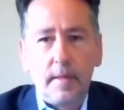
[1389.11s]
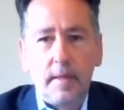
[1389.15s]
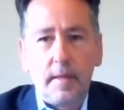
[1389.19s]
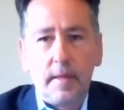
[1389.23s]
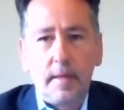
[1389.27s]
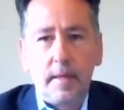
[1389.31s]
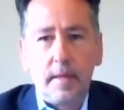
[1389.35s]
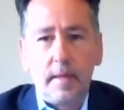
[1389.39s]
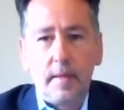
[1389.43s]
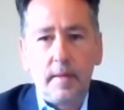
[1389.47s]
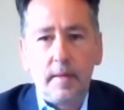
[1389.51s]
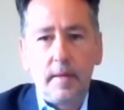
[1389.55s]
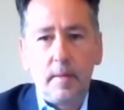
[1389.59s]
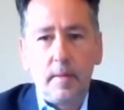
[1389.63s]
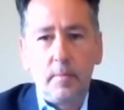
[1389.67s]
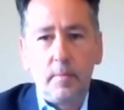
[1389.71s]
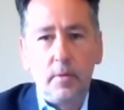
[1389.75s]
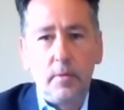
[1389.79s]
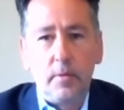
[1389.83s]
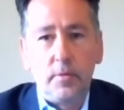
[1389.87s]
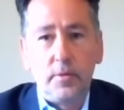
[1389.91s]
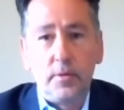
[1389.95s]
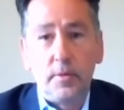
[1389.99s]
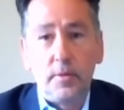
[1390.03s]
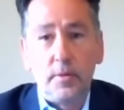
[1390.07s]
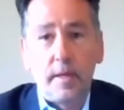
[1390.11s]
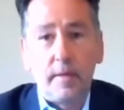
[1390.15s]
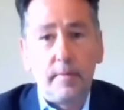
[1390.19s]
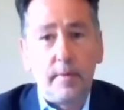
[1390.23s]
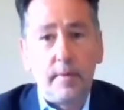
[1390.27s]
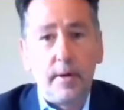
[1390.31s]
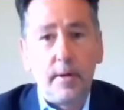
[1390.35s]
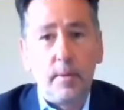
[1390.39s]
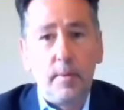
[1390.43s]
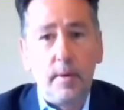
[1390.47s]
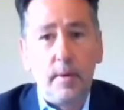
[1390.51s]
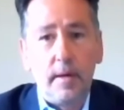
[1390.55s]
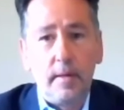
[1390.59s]
And we'll all do that
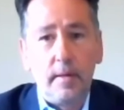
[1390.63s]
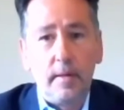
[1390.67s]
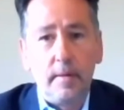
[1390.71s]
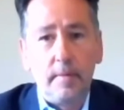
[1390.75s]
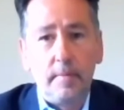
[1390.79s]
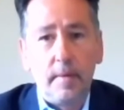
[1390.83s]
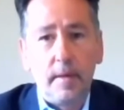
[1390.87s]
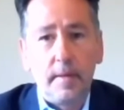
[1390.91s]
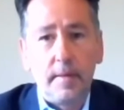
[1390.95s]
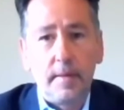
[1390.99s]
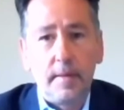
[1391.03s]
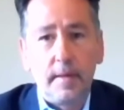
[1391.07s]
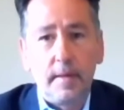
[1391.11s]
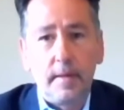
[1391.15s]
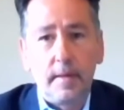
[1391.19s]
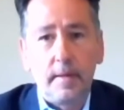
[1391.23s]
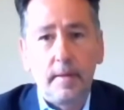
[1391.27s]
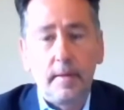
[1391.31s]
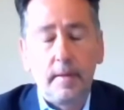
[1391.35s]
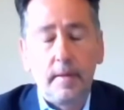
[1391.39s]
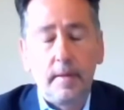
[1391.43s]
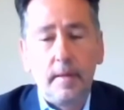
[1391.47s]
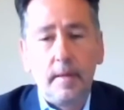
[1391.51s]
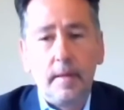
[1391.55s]
very well, I think.